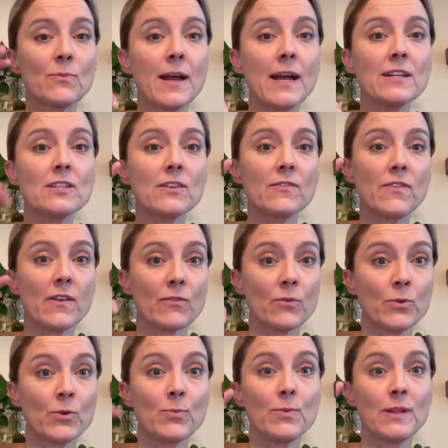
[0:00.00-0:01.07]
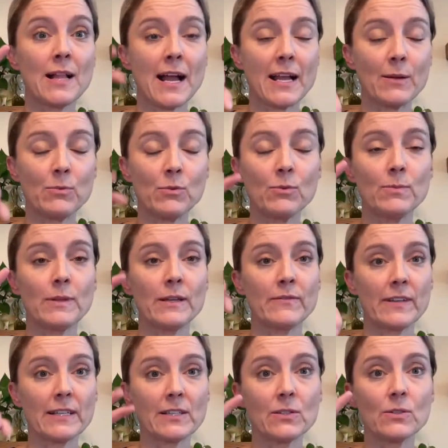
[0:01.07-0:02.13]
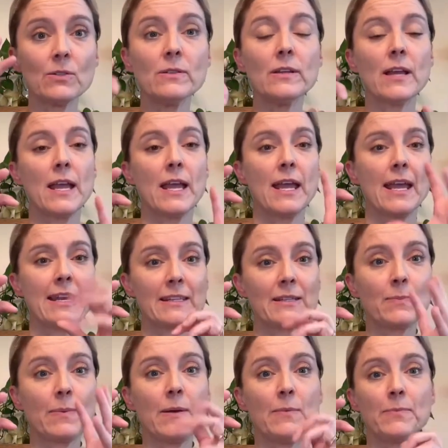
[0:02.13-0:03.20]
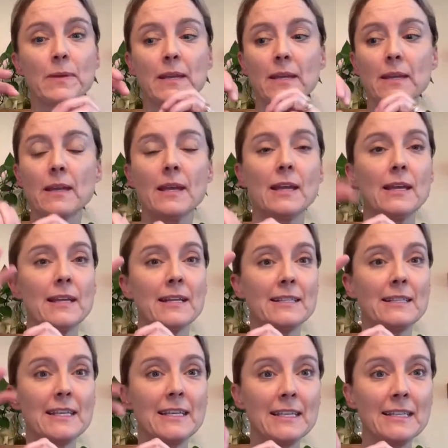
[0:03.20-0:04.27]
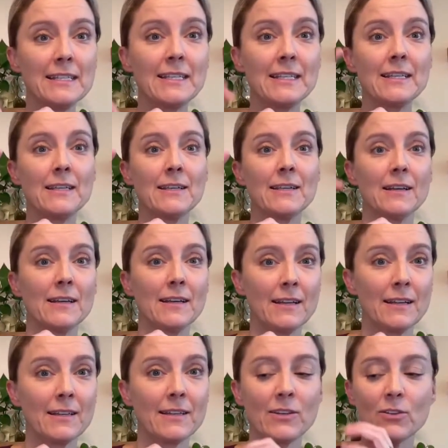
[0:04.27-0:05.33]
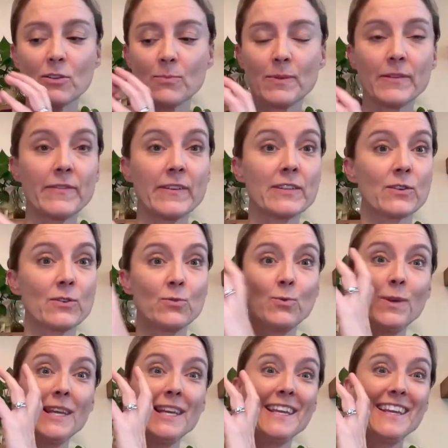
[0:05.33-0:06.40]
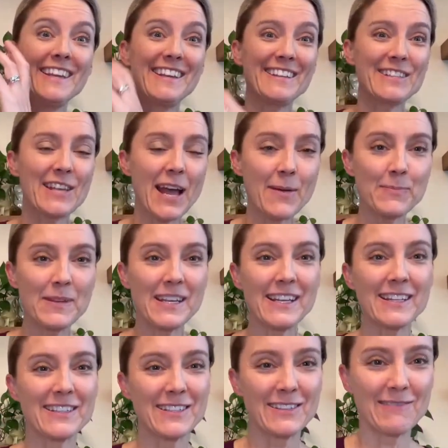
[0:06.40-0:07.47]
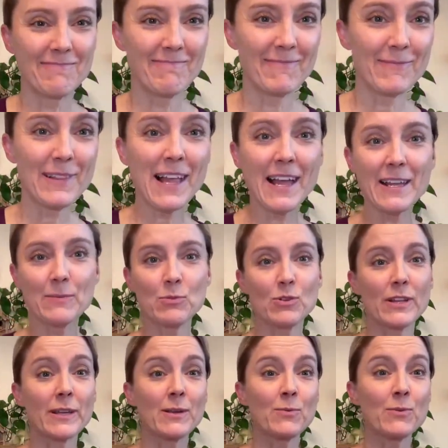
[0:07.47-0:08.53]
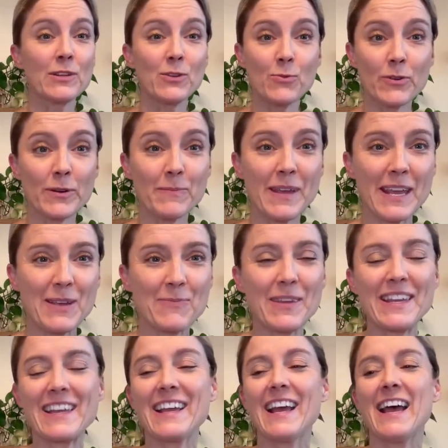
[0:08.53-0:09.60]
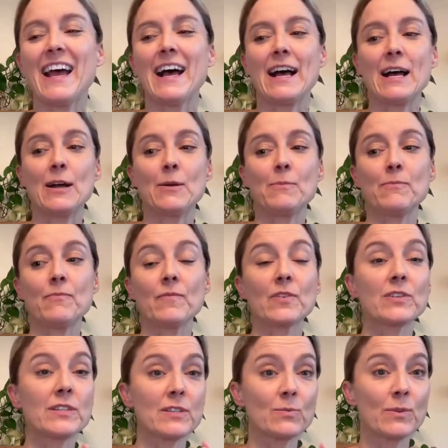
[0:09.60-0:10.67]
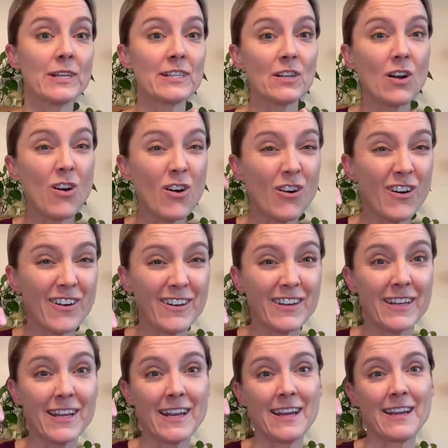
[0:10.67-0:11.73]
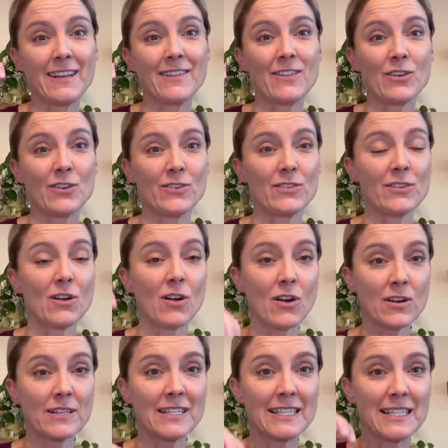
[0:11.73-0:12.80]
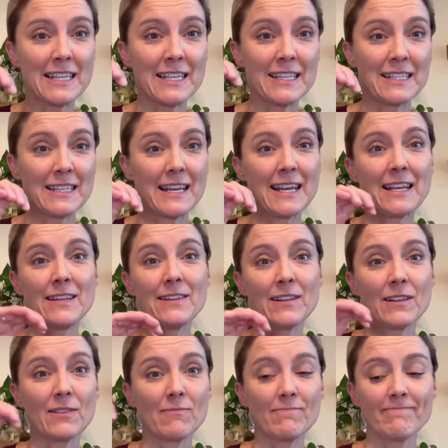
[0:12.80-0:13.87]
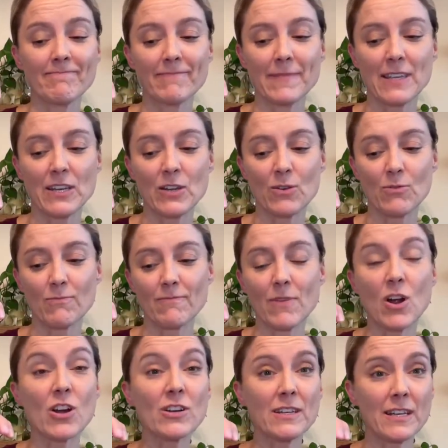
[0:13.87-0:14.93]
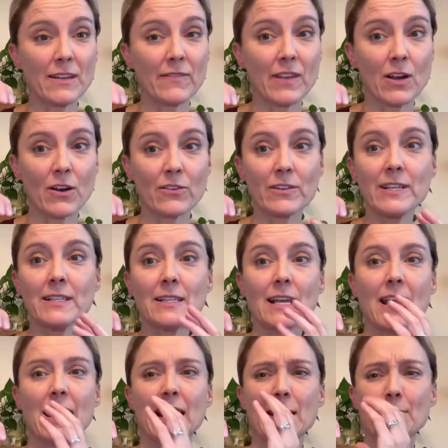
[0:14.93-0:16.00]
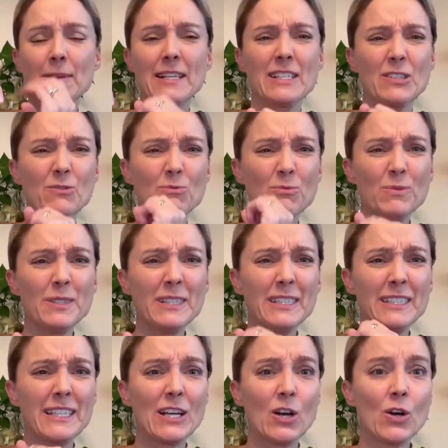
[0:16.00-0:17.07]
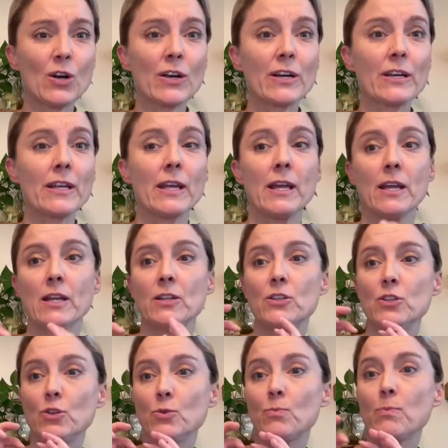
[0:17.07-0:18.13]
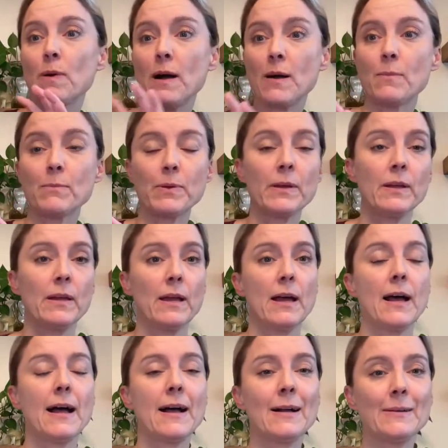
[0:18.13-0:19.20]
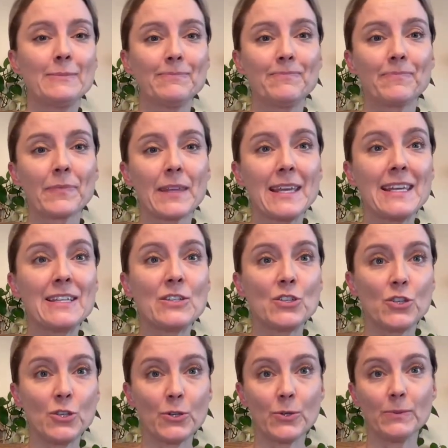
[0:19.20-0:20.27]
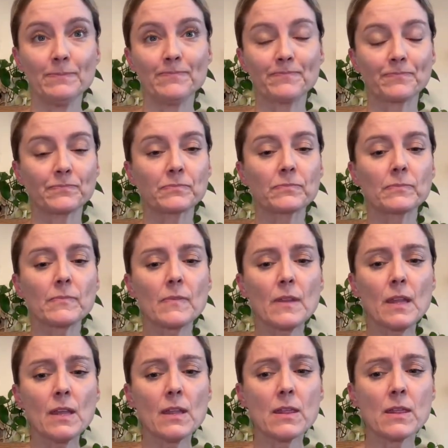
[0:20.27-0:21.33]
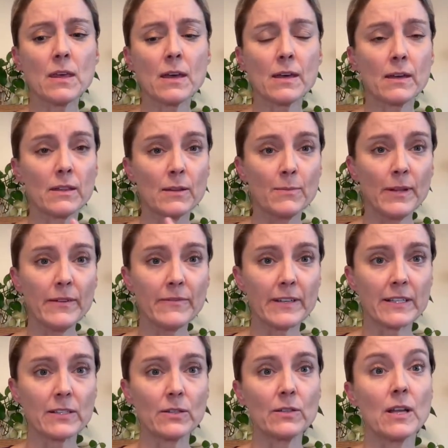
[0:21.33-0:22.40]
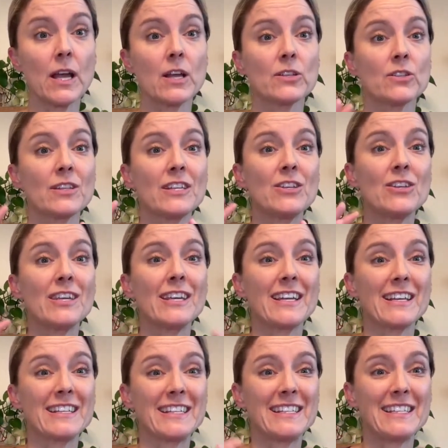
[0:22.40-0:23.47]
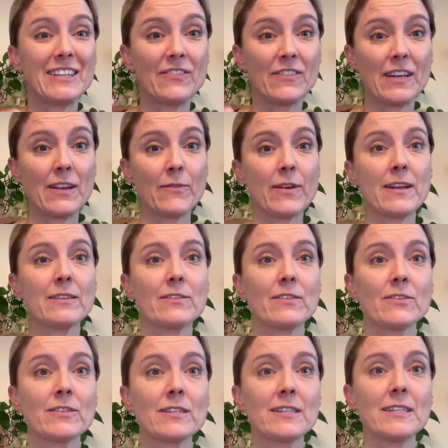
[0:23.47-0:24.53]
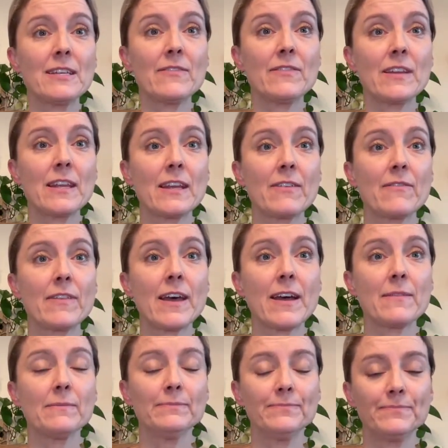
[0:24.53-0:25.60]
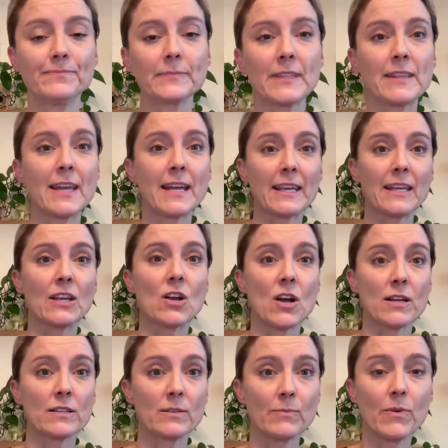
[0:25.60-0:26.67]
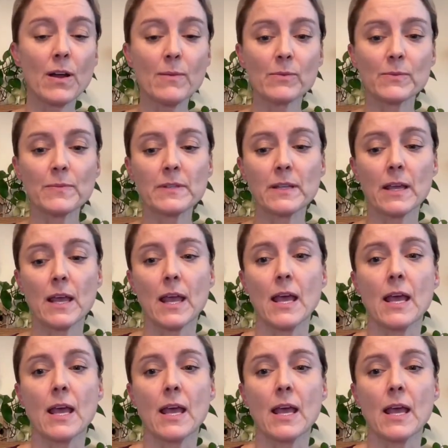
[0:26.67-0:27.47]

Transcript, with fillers: So imagine if you have a real pliable blood vessel and it's pumping, it's easy, you know, the blood vessel goes, wee, it's happy, it's pliable like when you were a baby um, versus when it's hard and there's heart disease and you know hardening of the arteries it makes it really hard to pump um, into the the blood vessel so then you get a stiffening right so there's a stiffening of that and that can cause some problems